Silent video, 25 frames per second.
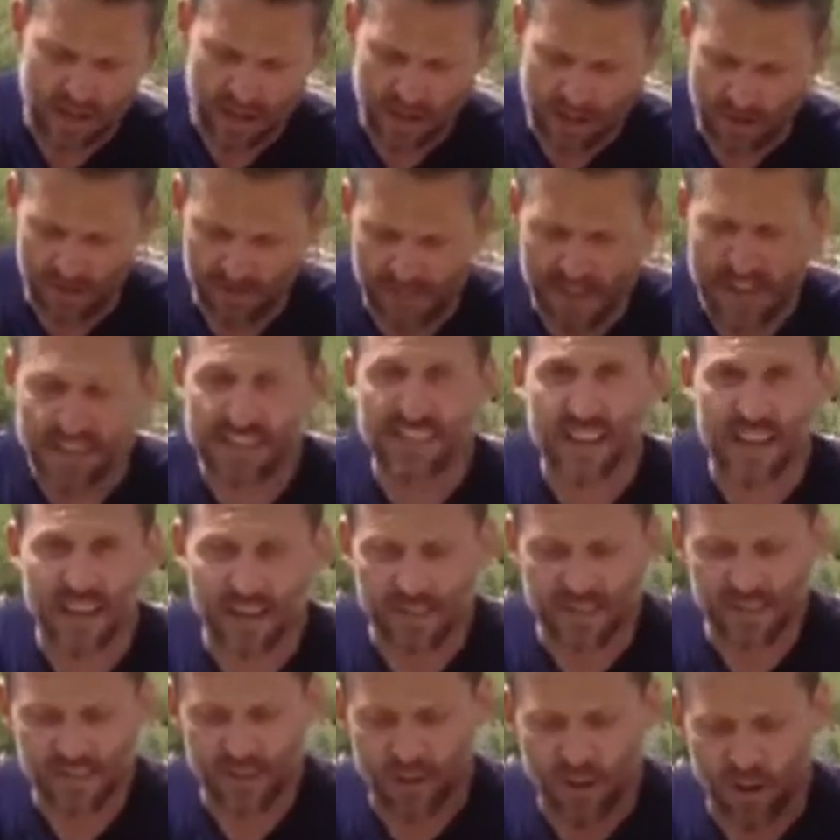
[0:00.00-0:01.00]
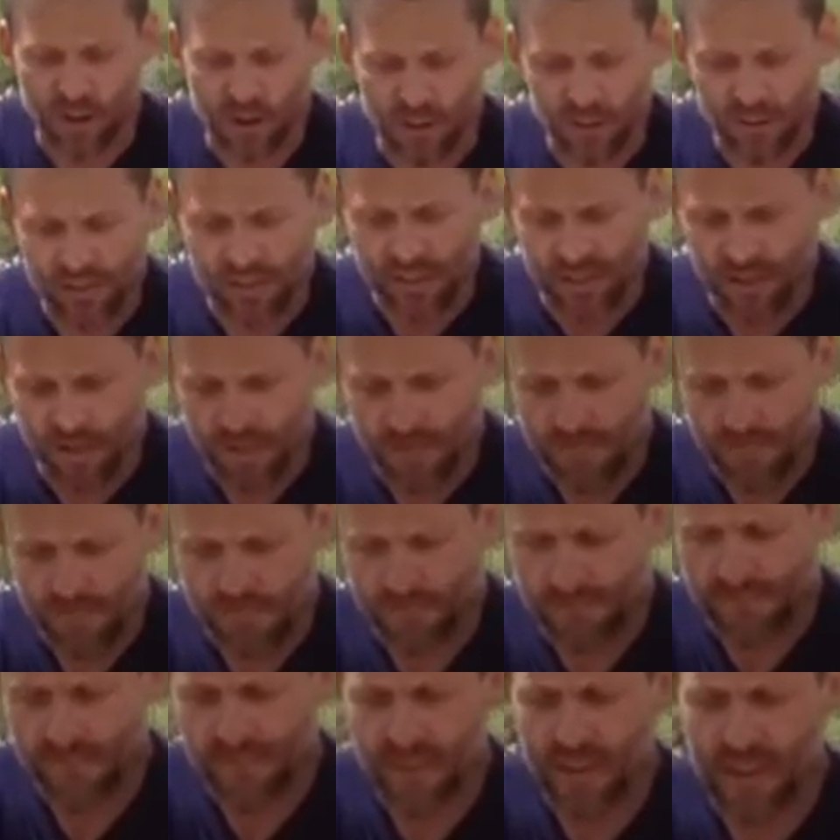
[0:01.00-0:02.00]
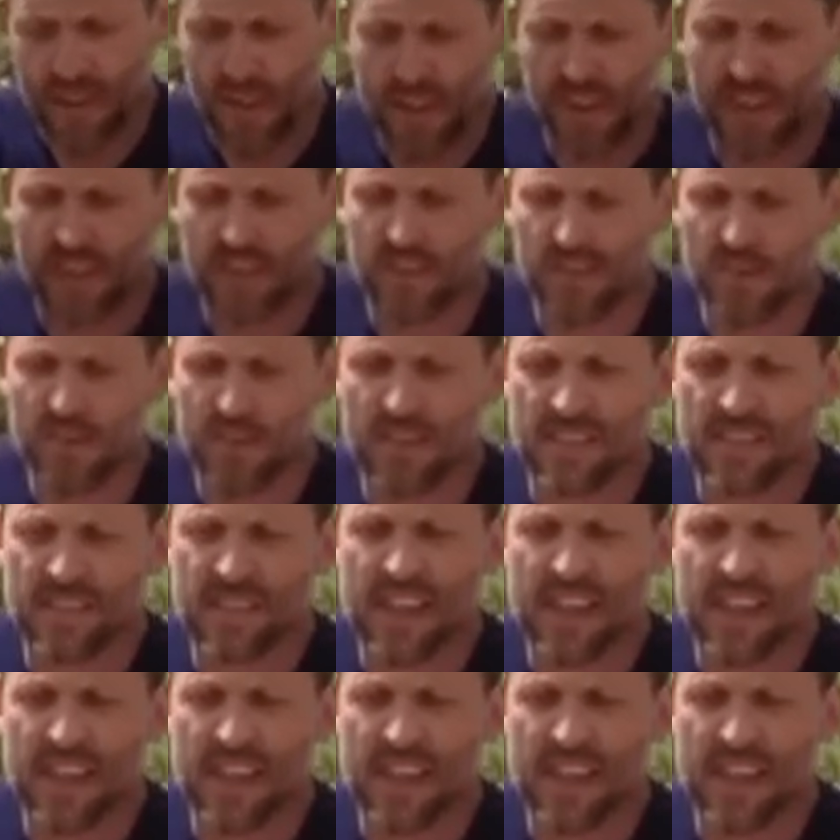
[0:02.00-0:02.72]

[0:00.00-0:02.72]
If that's not enough salt, you know, some of these